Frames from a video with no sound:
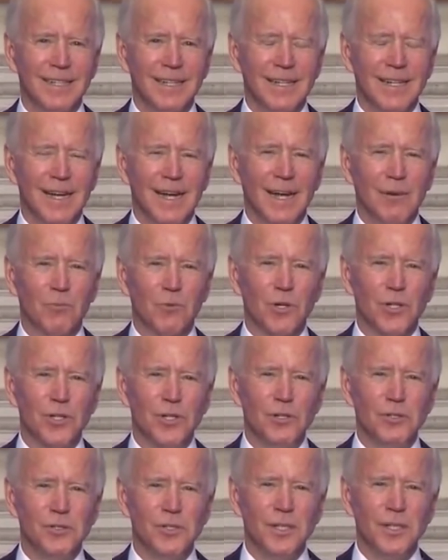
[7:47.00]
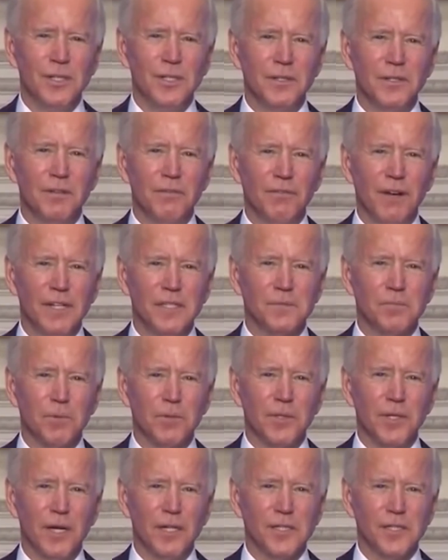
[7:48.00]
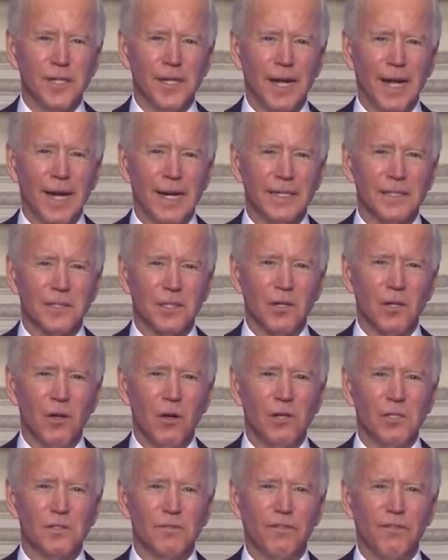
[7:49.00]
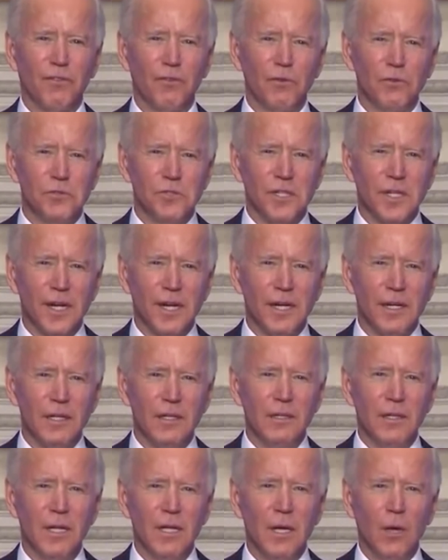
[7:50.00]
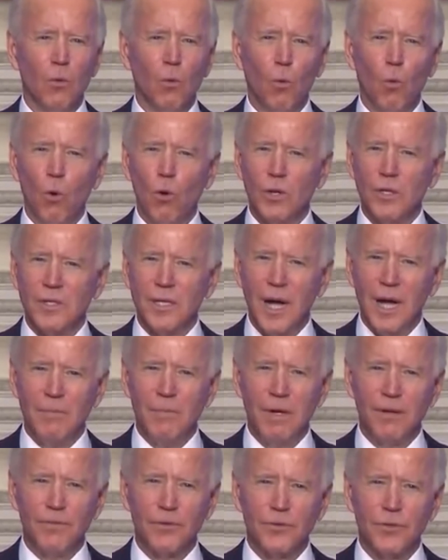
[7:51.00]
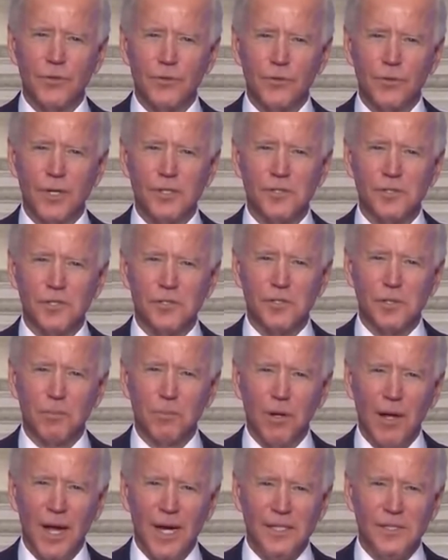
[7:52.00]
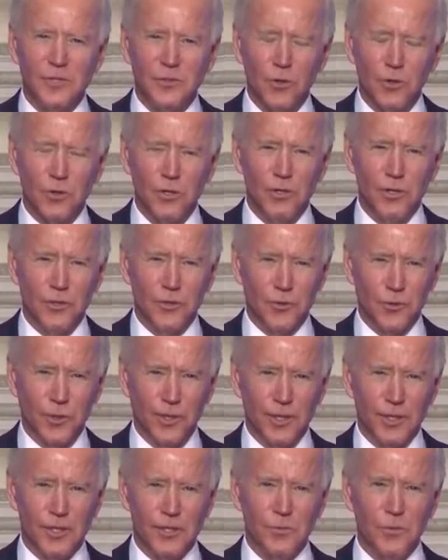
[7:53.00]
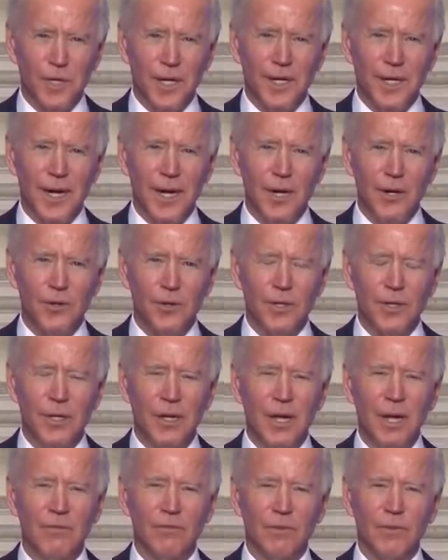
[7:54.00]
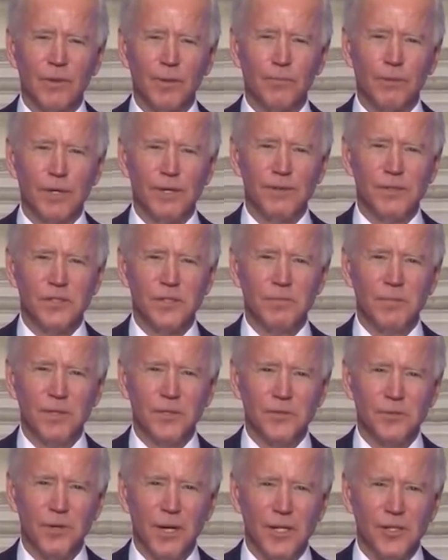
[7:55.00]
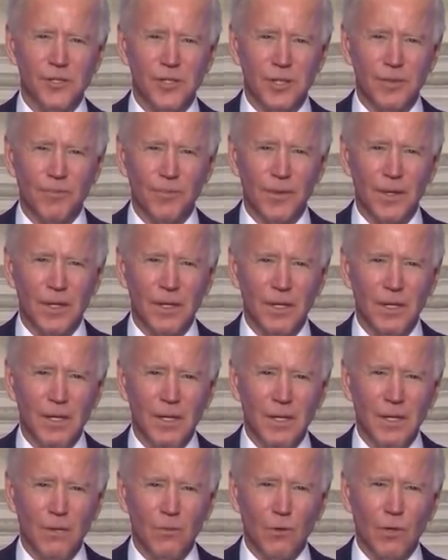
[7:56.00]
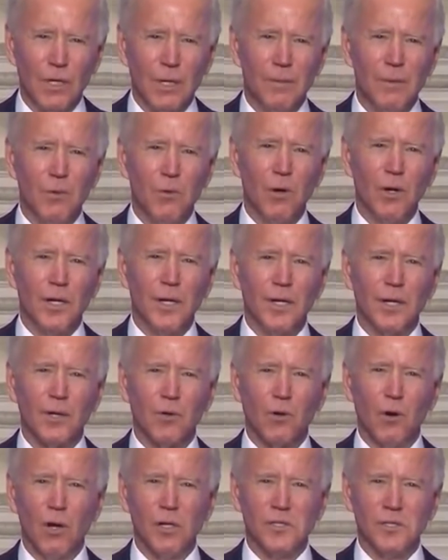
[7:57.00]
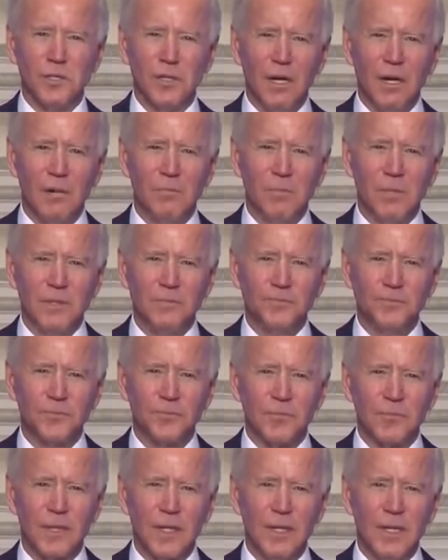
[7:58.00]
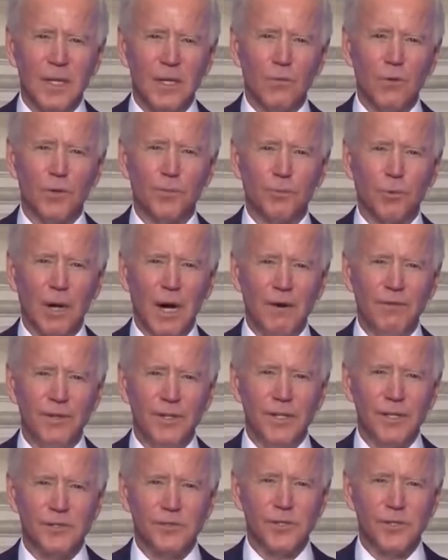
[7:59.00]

And we're using the Defense Production Act to launch full-scale wartime effort to address the supply shortages we inherited from the previous administration. We're going to be working across the government with private industry